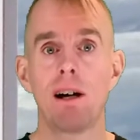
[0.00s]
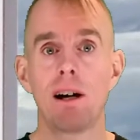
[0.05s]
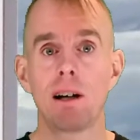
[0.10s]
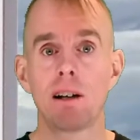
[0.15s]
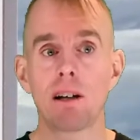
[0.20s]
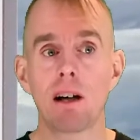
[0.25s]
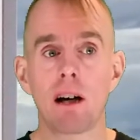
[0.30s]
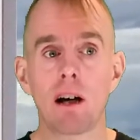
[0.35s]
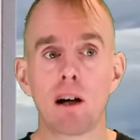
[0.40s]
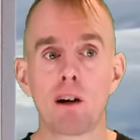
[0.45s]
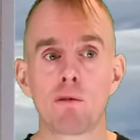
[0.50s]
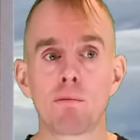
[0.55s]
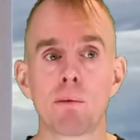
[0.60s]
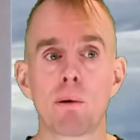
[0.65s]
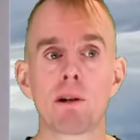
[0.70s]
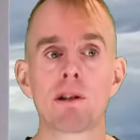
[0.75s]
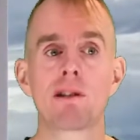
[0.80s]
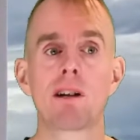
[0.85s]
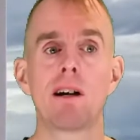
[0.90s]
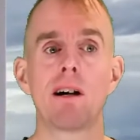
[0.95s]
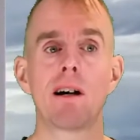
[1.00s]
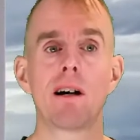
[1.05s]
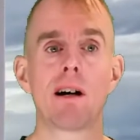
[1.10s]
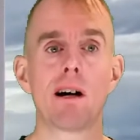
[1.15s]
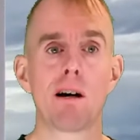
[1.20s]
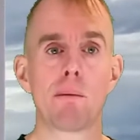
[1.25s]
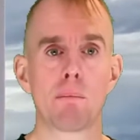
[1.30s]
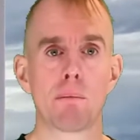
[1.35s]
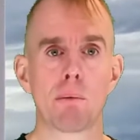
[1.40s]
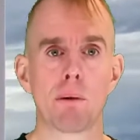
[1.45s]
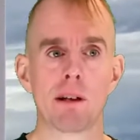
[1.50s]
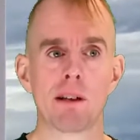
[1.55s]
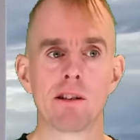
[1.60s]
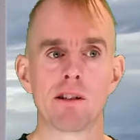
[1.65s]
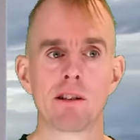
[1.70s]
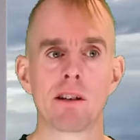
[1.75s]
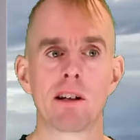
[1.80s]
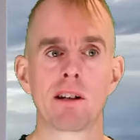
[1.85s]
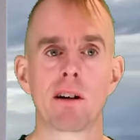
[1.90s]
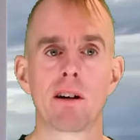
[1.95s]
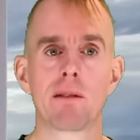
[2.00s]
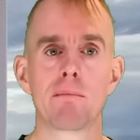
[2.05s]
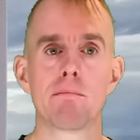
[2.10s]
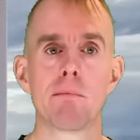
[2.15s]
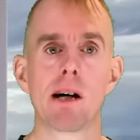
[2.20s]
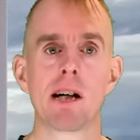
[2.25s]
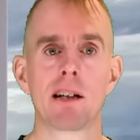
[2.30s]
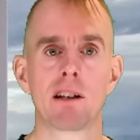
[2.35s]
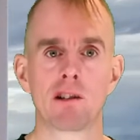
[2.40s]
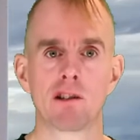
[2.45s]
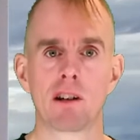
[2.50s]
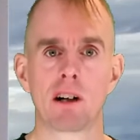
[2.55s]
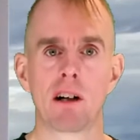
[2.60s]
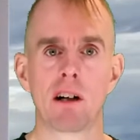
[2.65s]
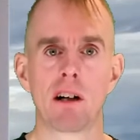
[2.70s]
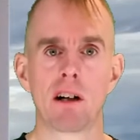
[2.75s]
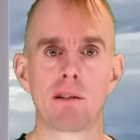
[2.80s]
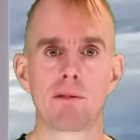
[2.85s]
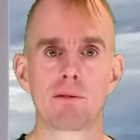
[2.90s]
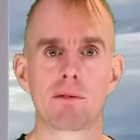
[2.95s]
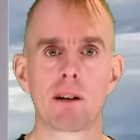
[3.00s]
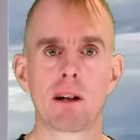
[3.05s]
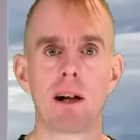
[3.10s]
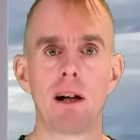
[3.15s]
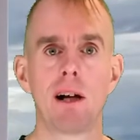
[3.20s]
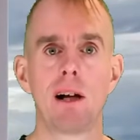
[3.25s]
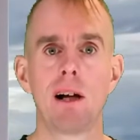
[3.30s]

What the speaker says: and a half point upwind at I minus a half.